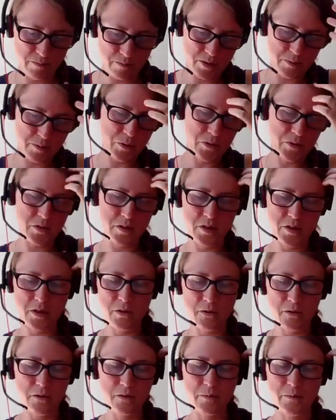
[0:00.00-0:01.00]
response to
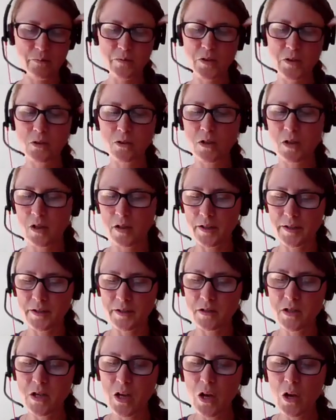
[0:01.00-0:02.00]
your
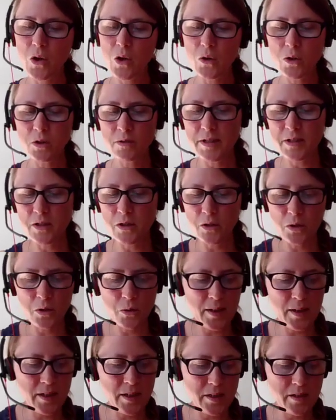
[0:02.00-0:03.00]
client, or is it
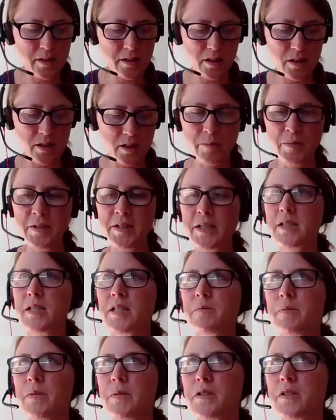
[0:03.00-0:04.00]
always an
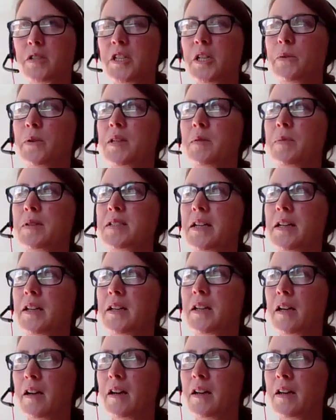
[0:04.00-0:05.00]
assessment to do with
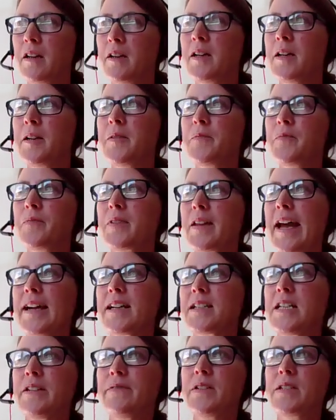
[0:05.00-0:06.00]
particular
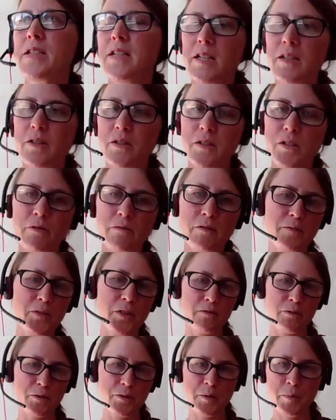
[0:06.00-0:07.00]
activity that the
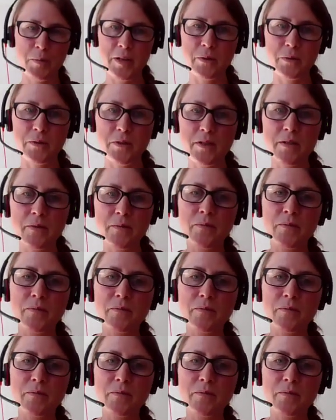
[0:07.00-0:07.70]
referral's about?